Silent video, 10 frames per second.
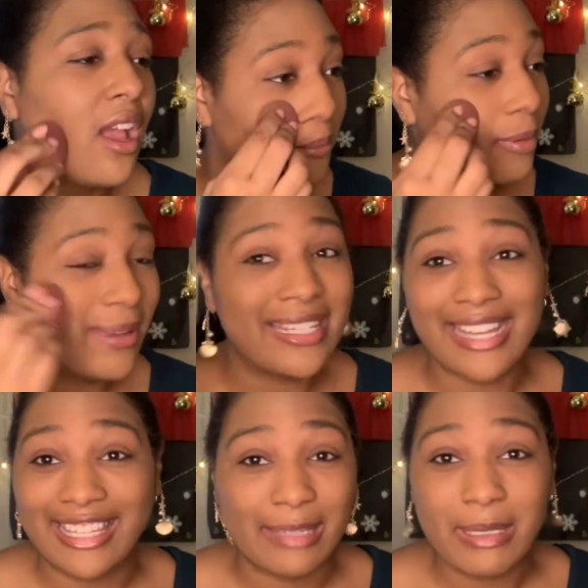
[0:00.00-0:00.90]
But my
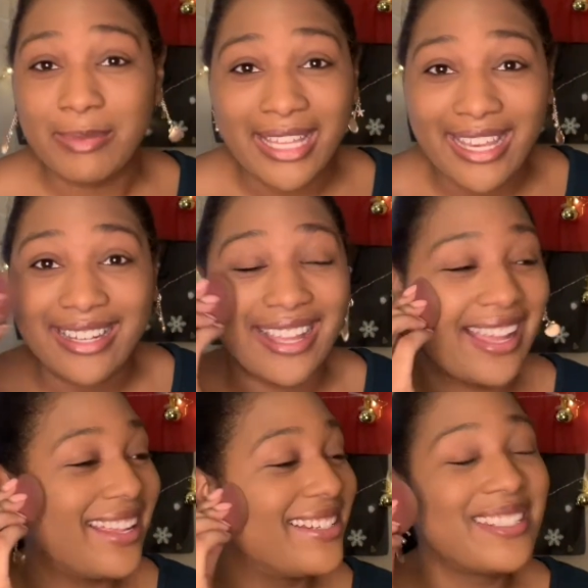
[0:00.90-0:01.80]
dad let me play it,
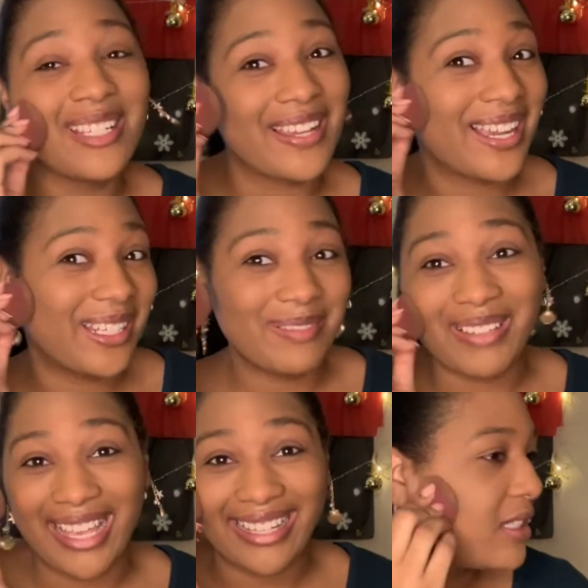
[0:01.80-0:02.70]
and so I got to play
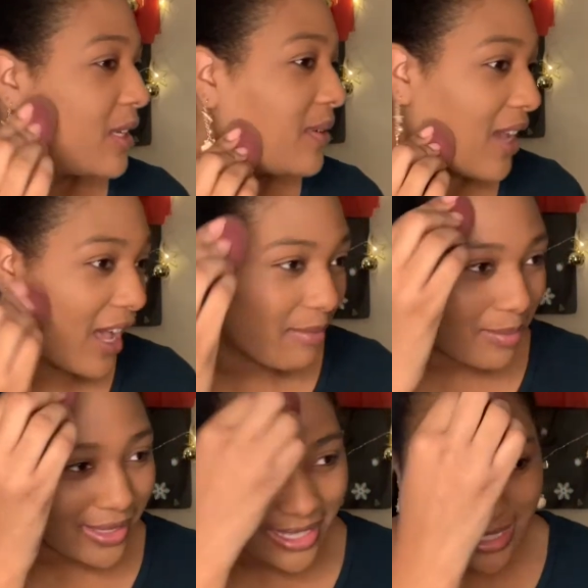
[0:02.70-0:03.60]
it. So yeah, I've been
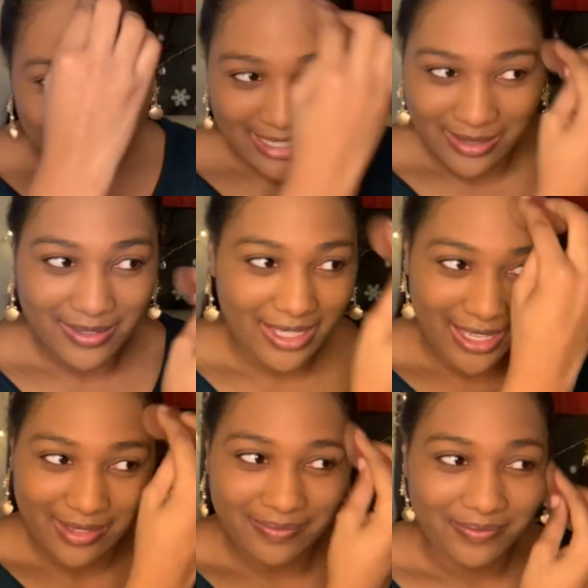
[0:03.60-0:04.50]
playing it since I was like
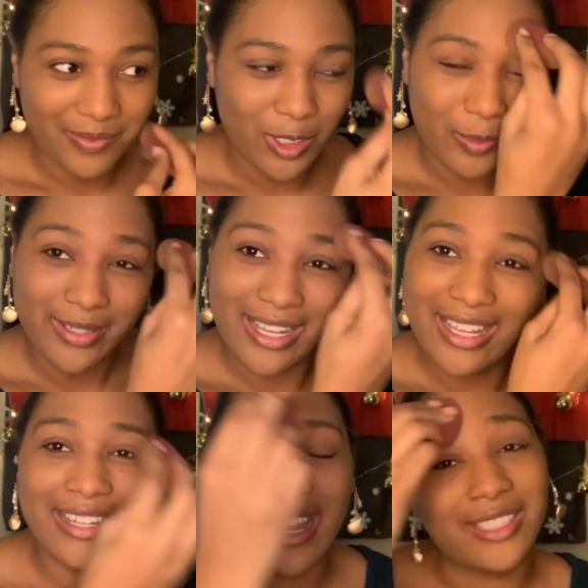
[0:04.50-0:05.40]
super
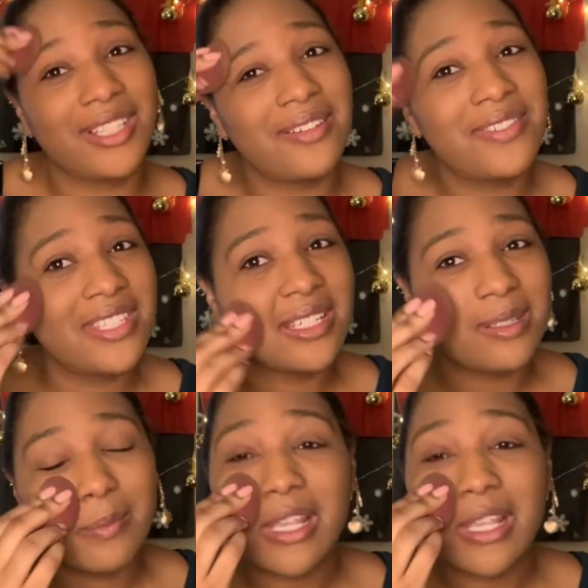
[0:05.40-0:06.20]
young. I love Sims.